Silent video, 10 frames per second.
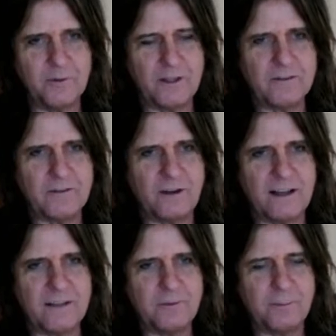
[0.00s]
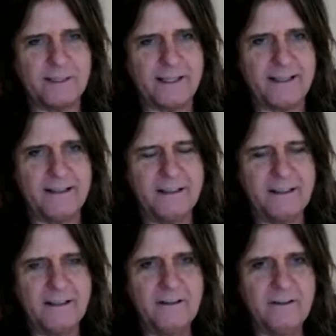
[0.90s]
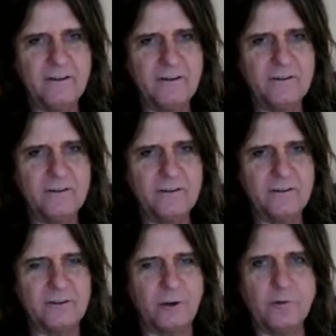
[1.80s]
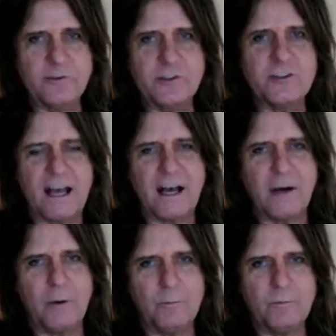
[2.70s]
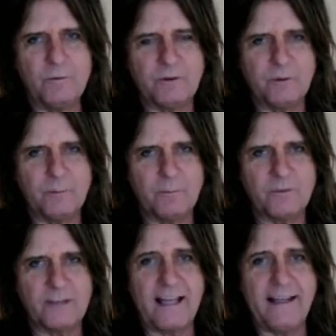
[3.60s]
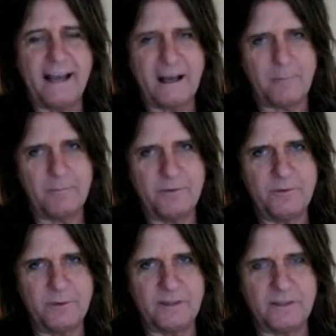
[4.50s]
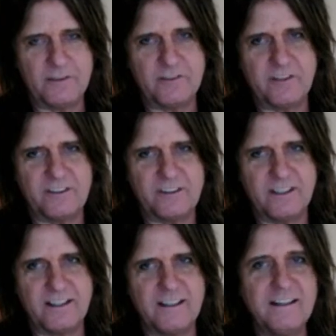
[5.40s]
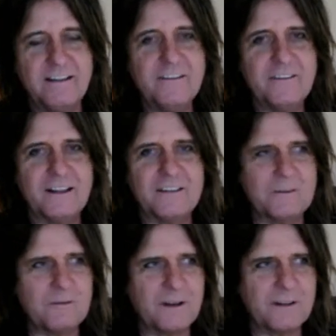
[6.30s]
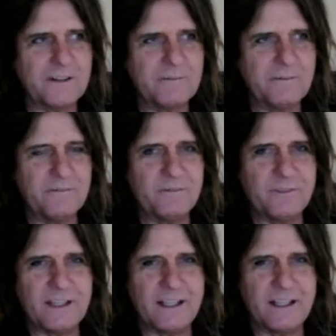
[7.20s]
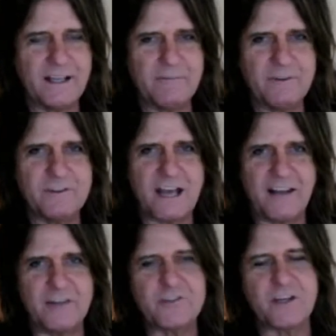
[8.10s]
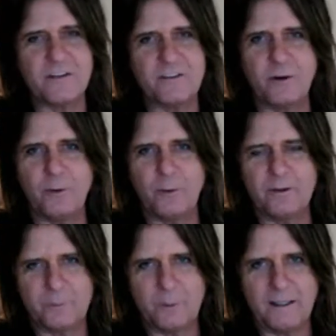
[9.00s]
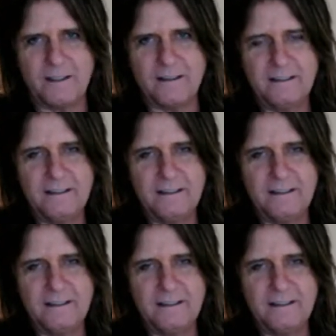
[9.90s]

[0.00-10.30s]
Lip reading: then try to play Soldier Down from Scaling Up 2016. That's a very challenging solo as well.